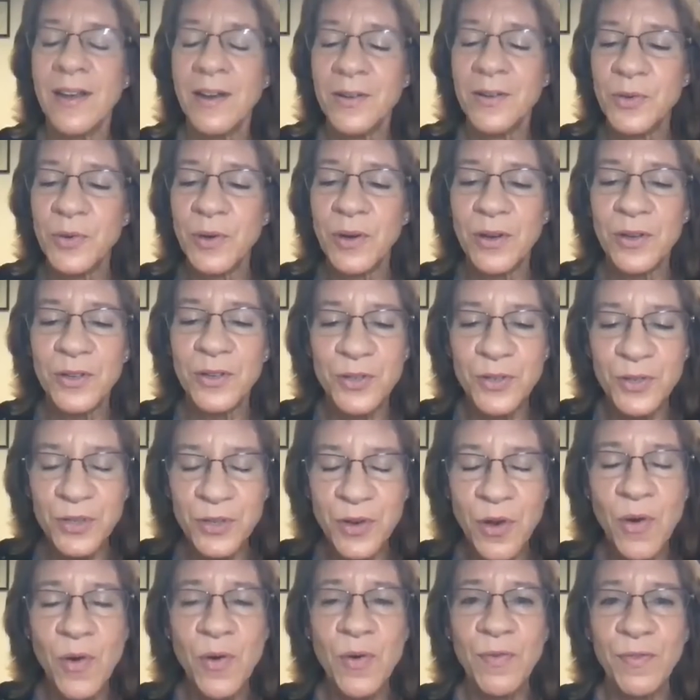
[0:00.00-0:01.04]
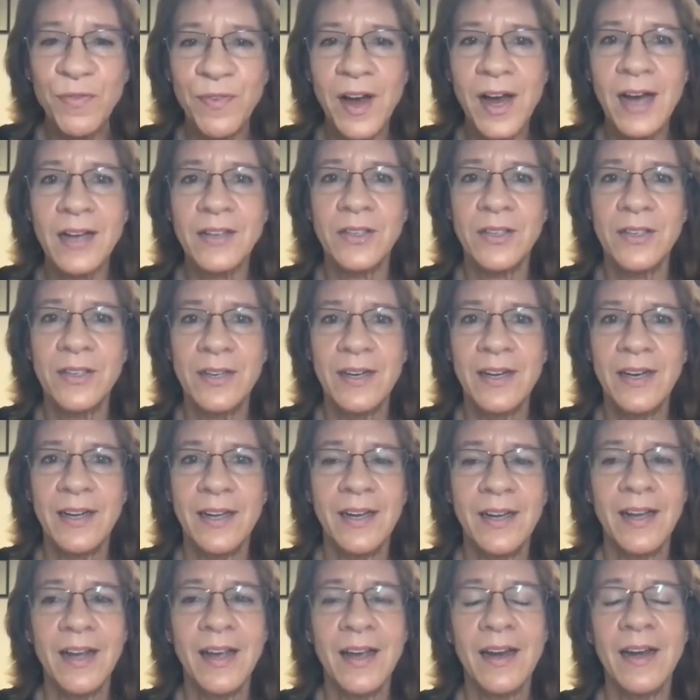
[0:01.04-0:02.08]
it was so
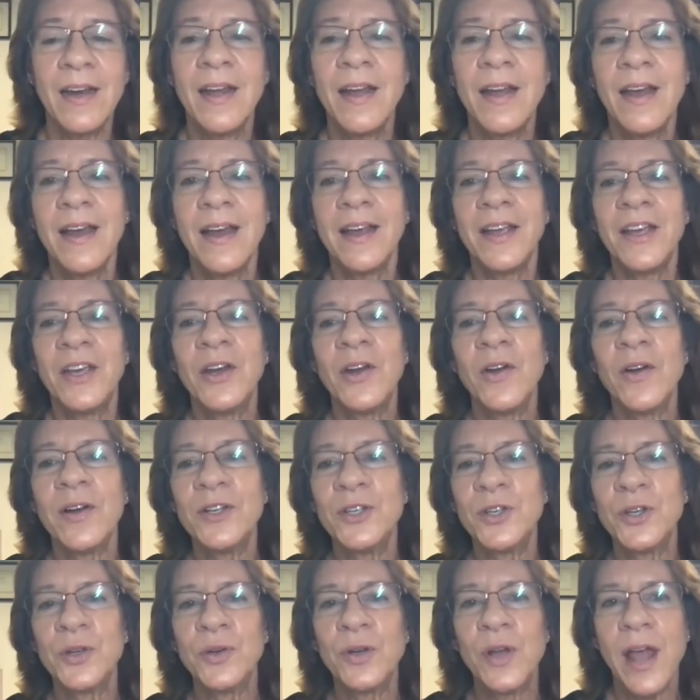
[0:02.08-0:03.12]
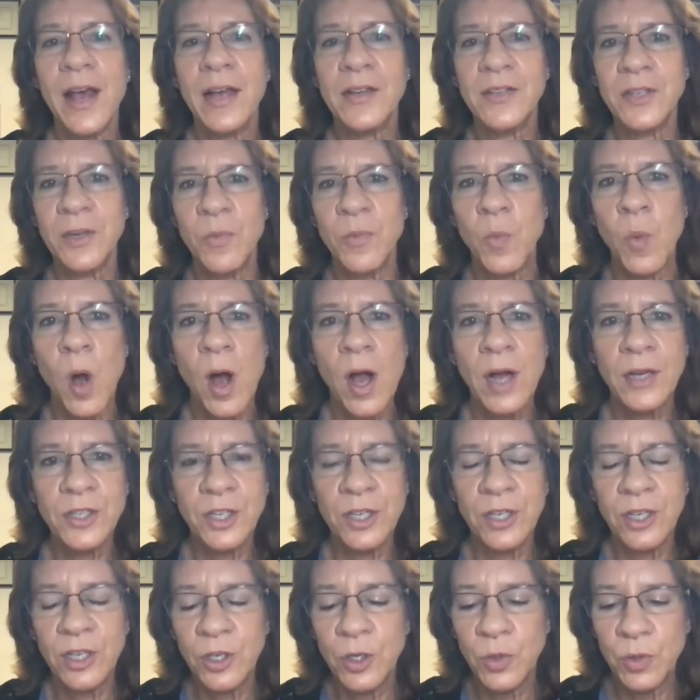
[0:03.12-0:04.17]
fascinating. And, you know, as you, as I'm
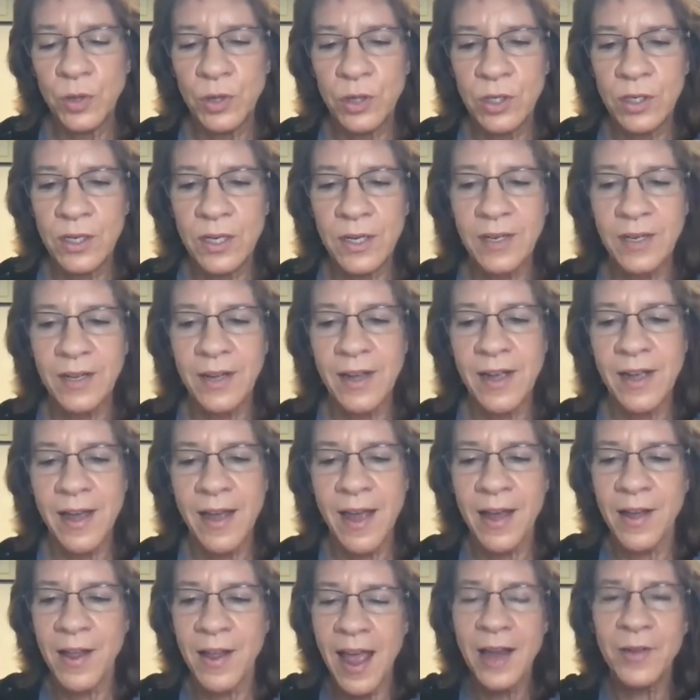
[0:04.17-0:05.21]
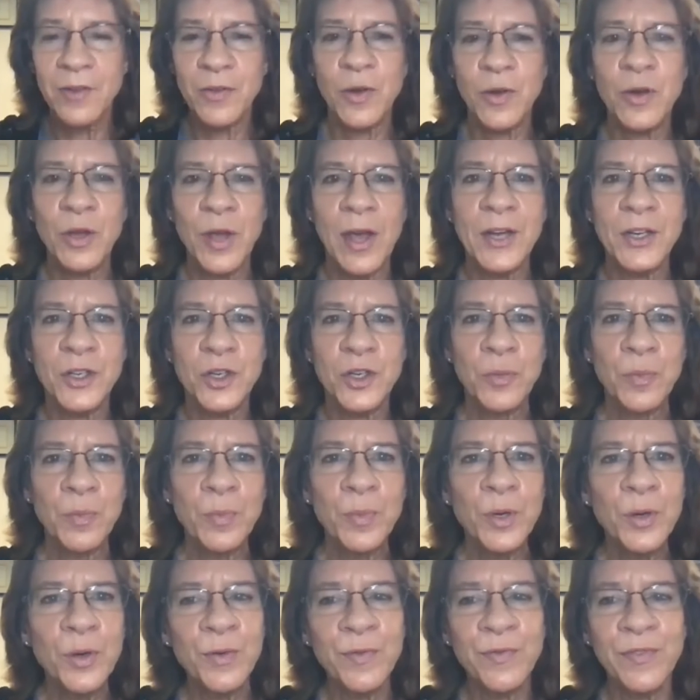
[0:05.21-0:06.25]
watching you look at, at, as you're
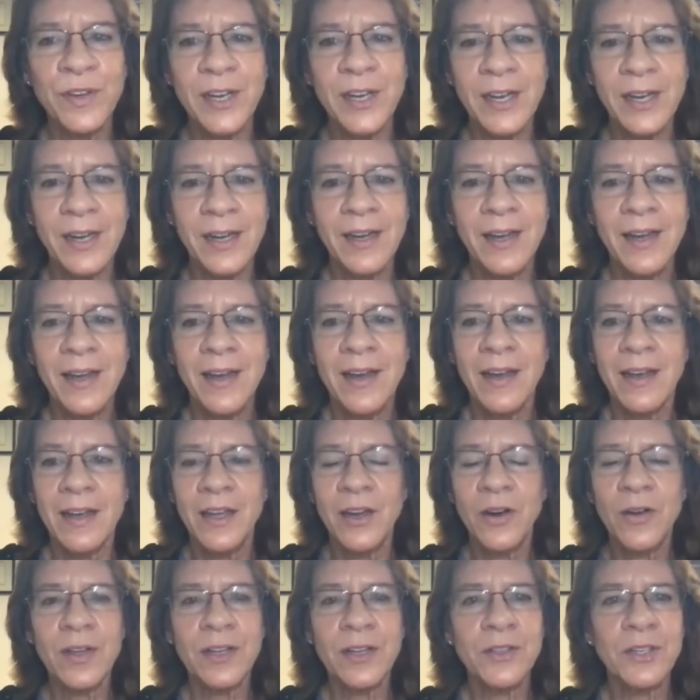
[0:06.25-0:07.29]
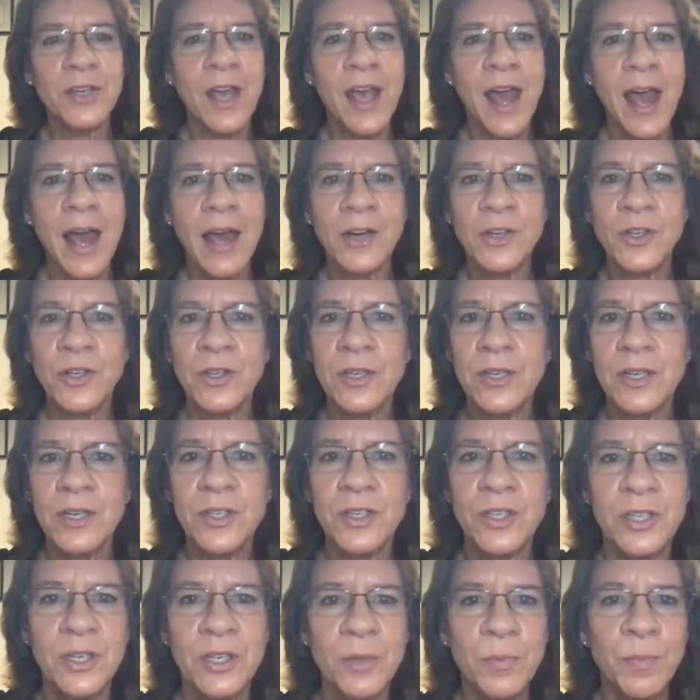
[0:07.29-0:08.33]
moving, you know, that's actually a
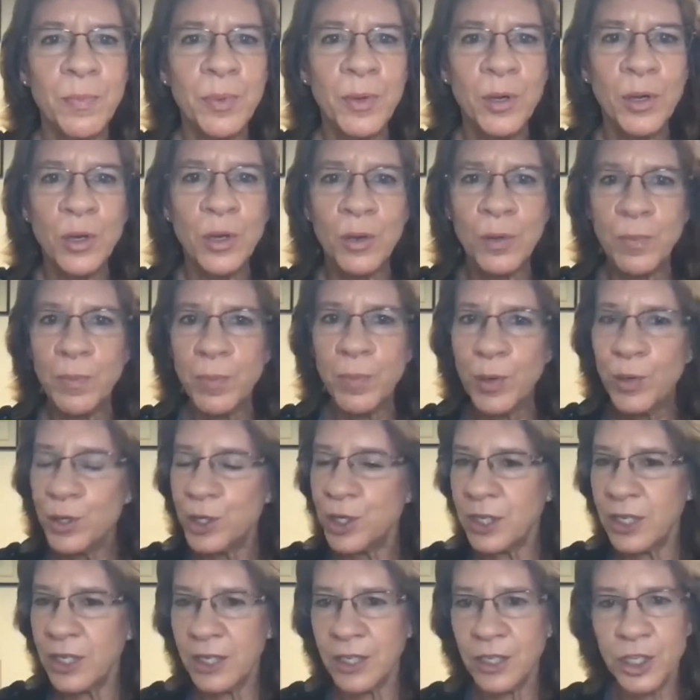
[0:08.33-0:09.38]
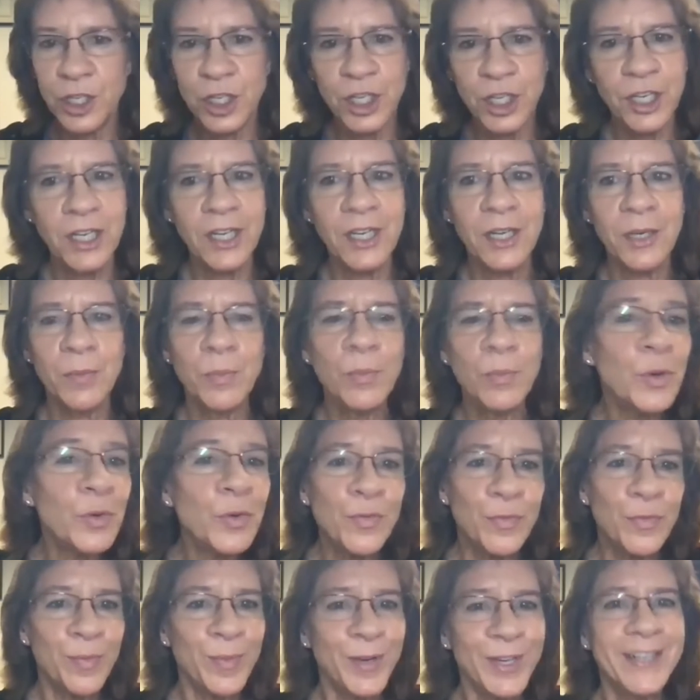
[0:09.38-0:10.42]
simple pushing chi
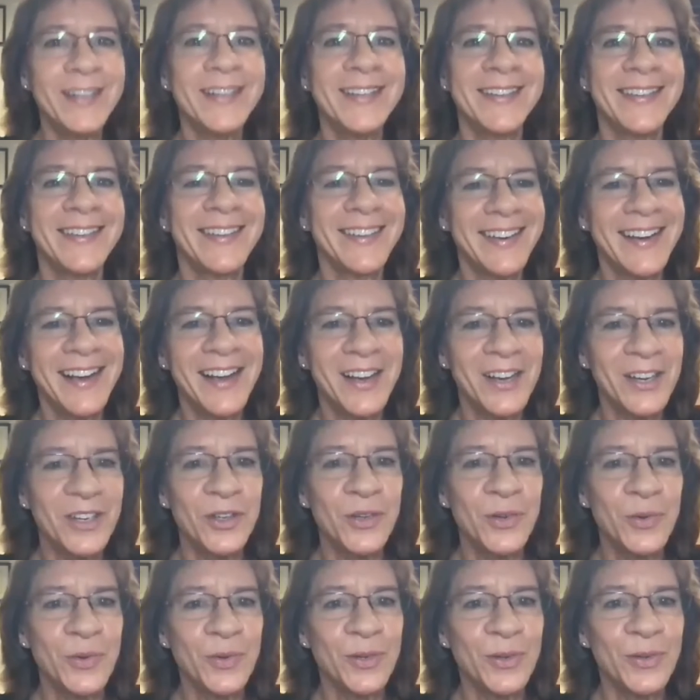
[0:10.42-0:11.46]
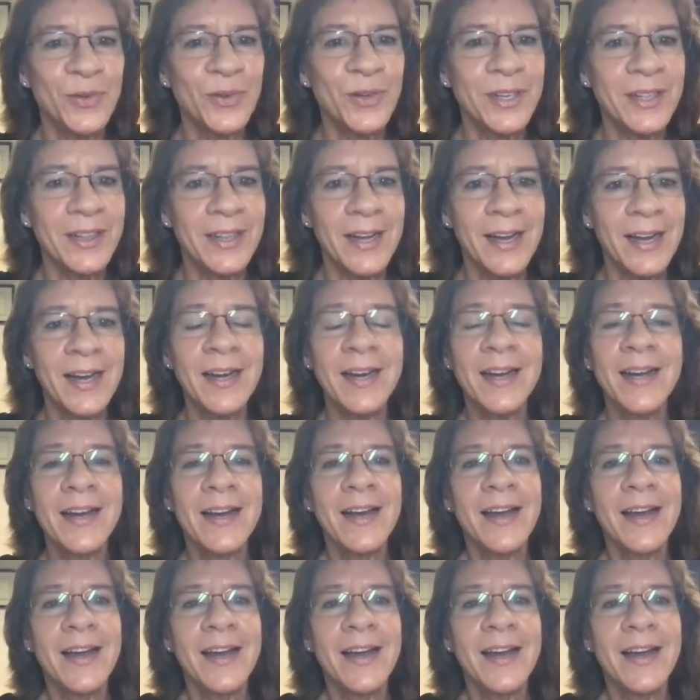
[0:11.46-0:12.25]
movement as you were doing that.